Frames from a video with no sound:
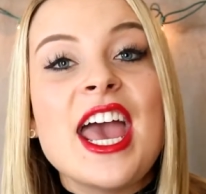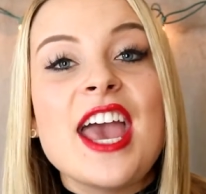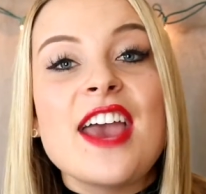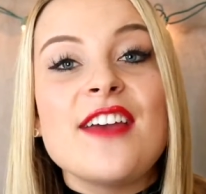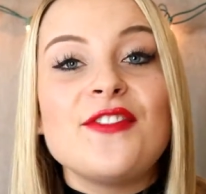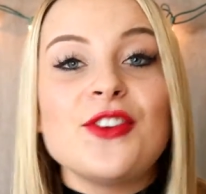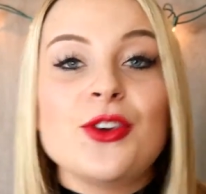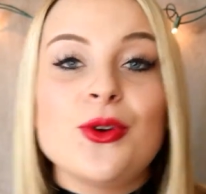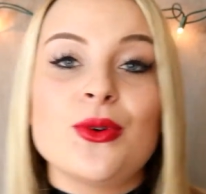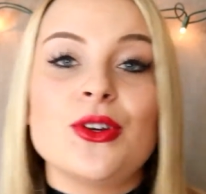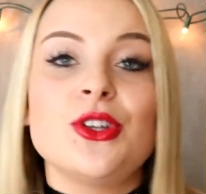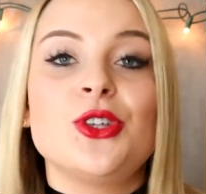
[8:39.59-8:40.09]

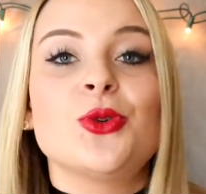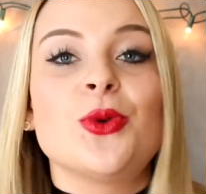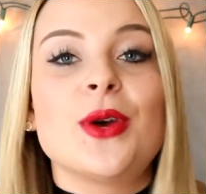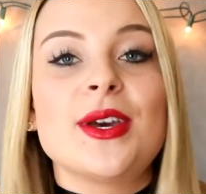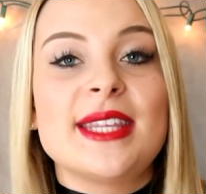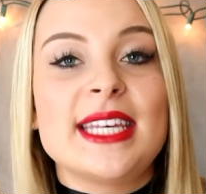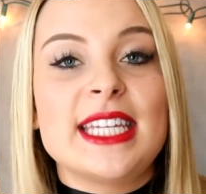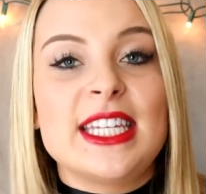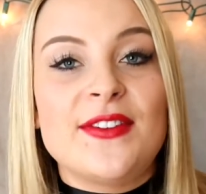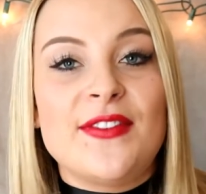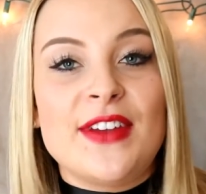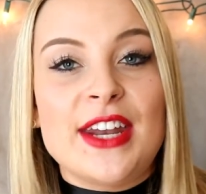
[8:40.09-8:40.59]
If you
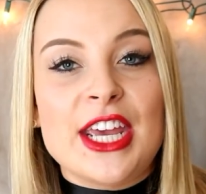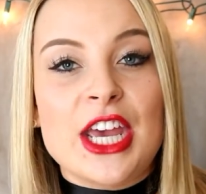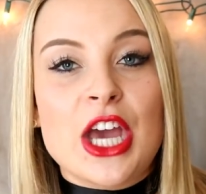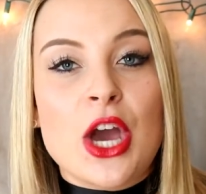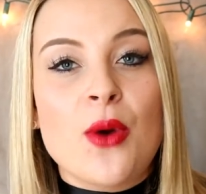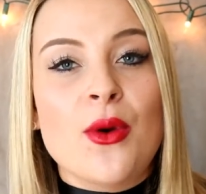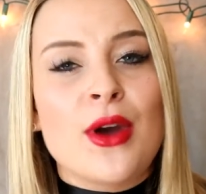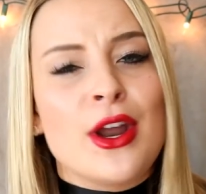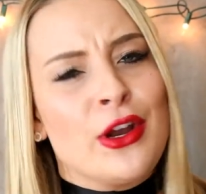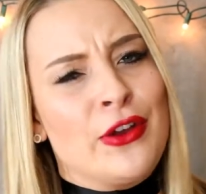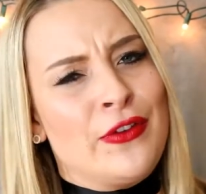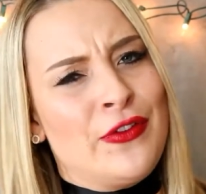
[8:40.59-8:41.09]
enjoy this
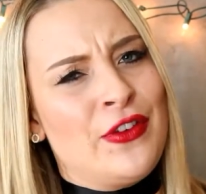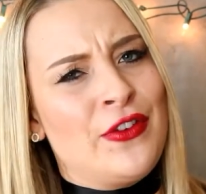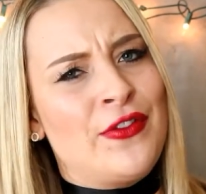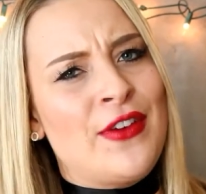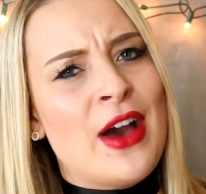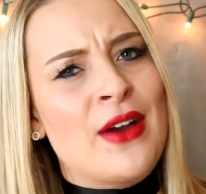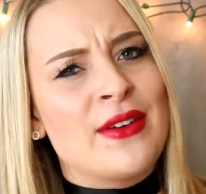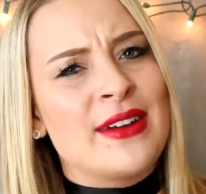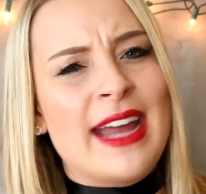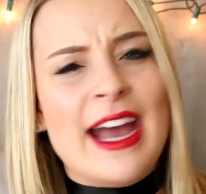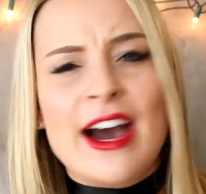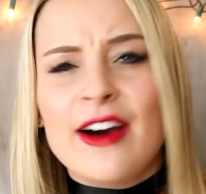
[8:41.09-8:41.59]
video and if you
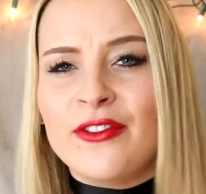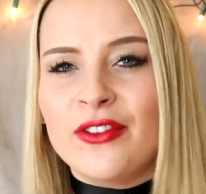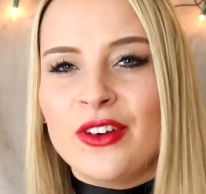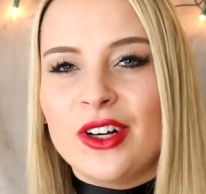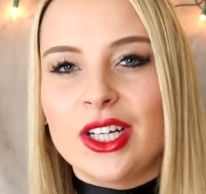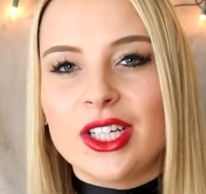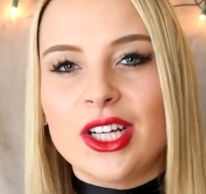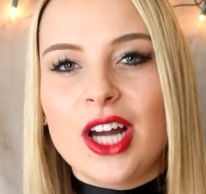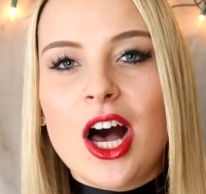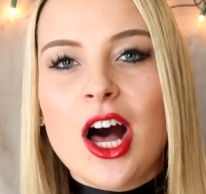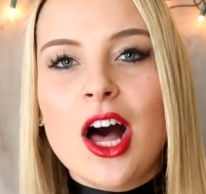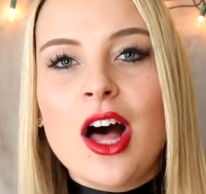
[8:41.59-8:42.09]
found it
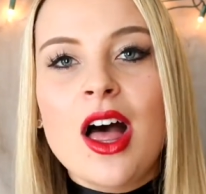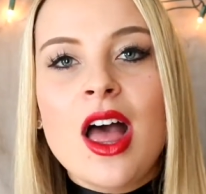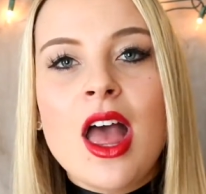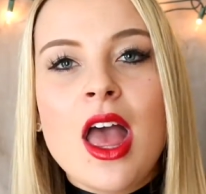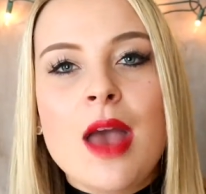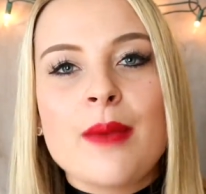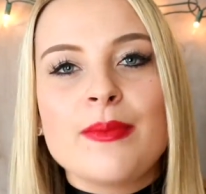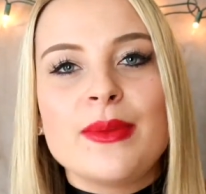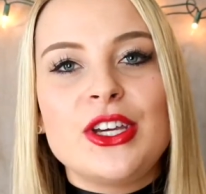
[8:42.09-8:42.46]
helpful at all,